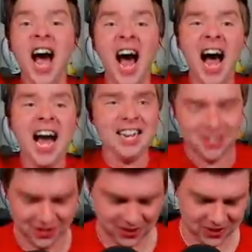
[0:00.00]

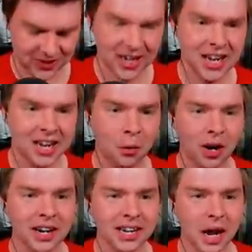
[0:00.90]
Yes!
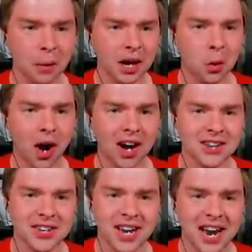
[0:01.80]
We're gonna get
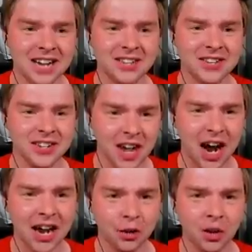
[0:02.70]
Rayquaza, and it's
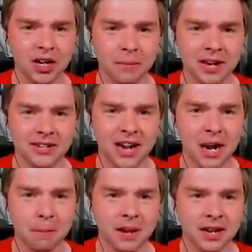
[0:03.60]
not going to be a
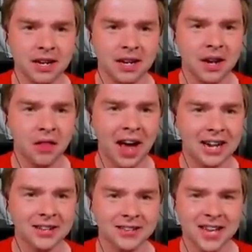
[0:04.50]
typing
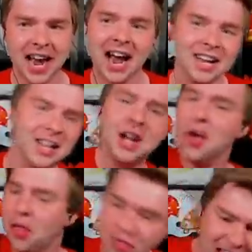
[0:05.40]
that is dead.
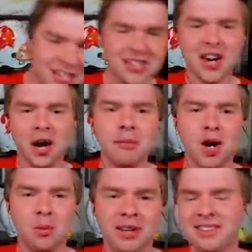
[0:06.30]
This is our
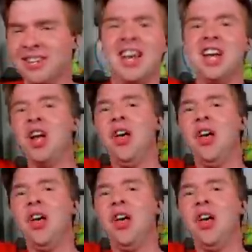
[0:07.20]
moment.